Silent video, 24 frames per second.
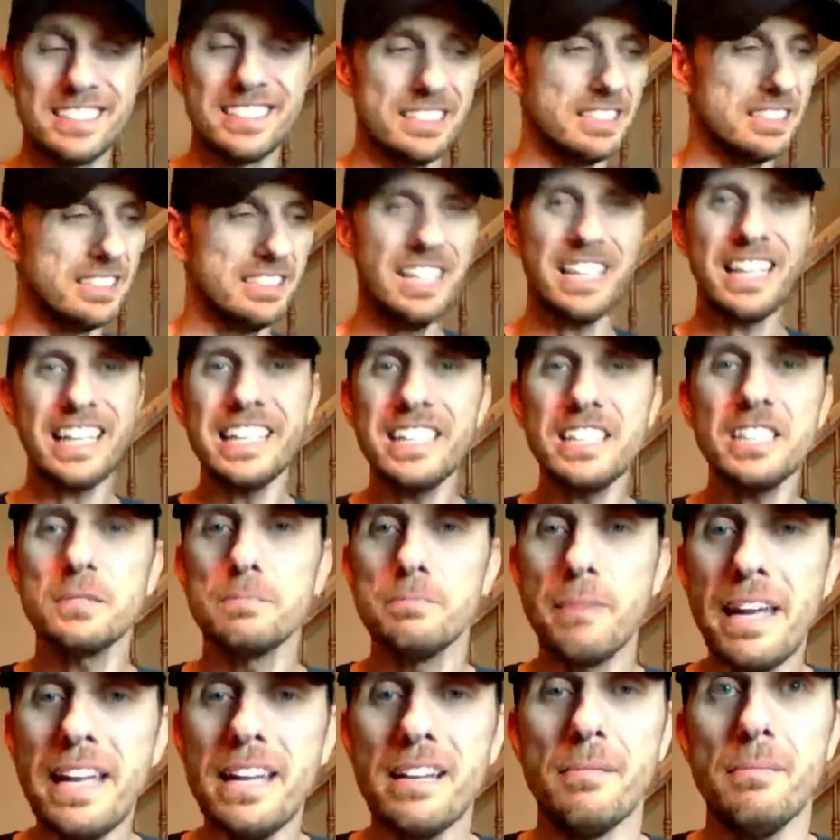It's not like I just
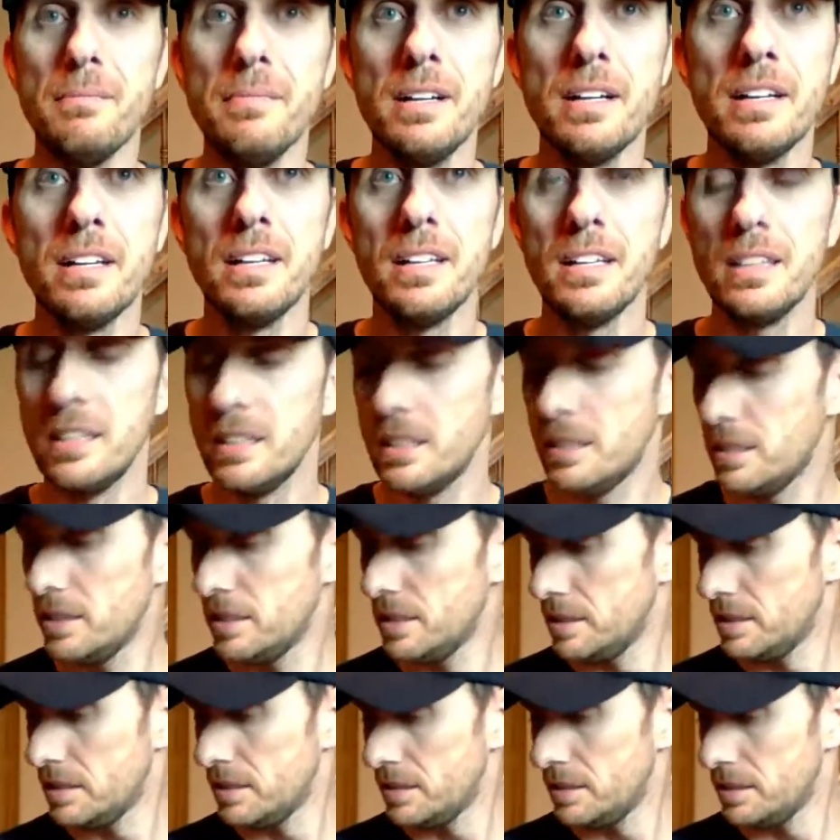made them.
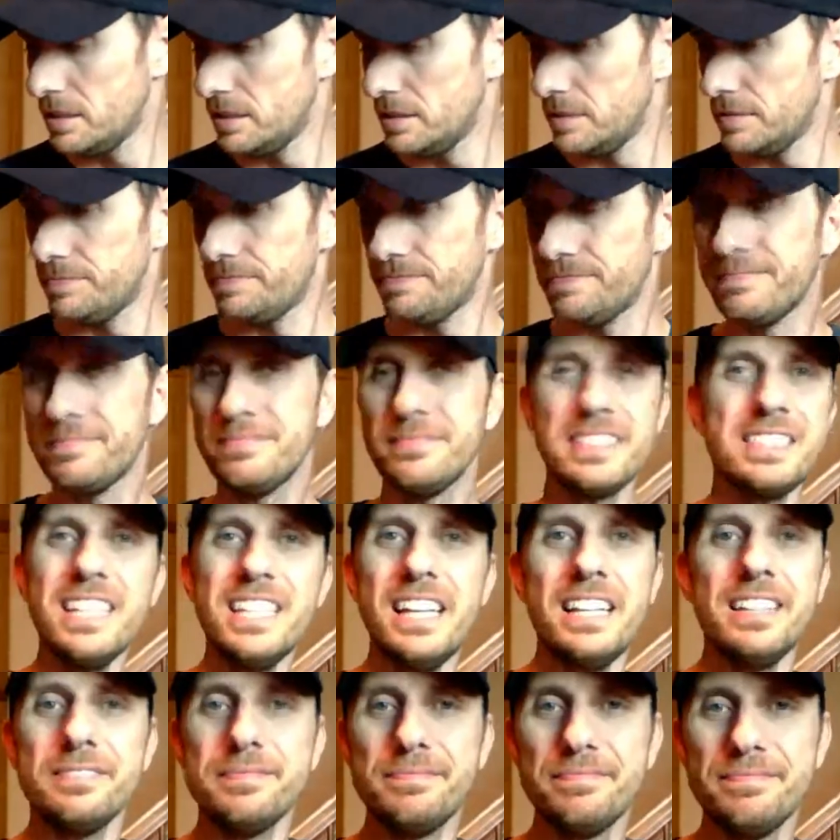That's
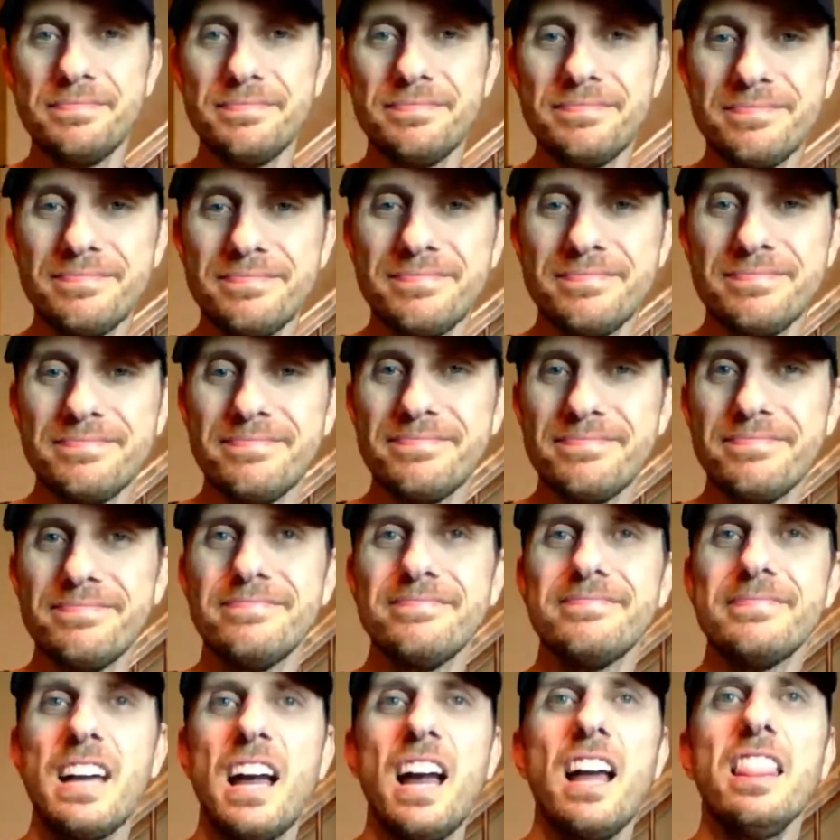it.
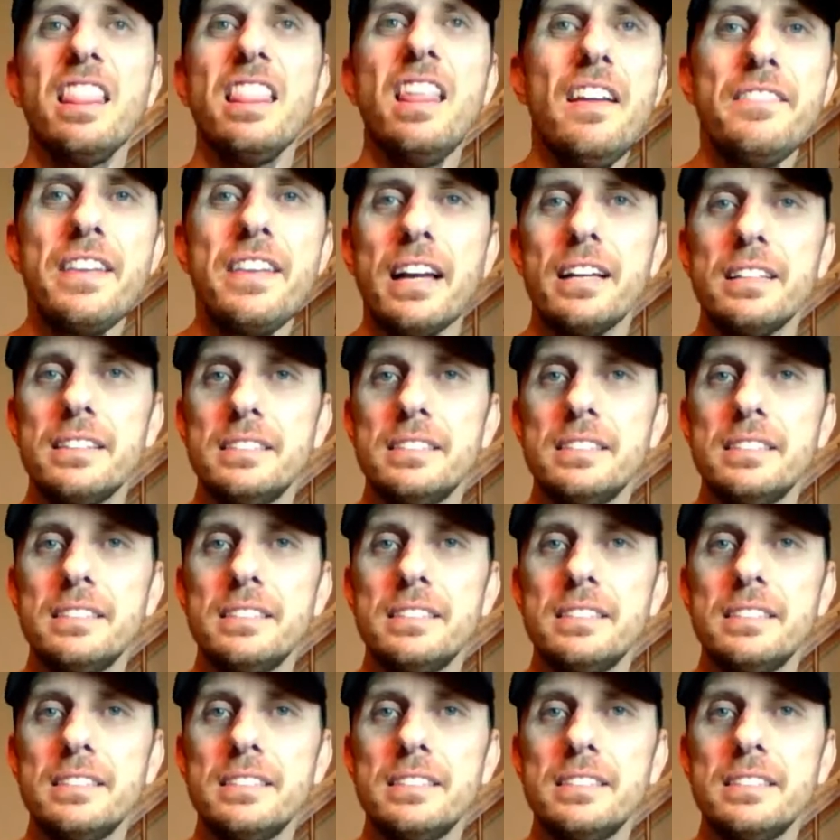I love you.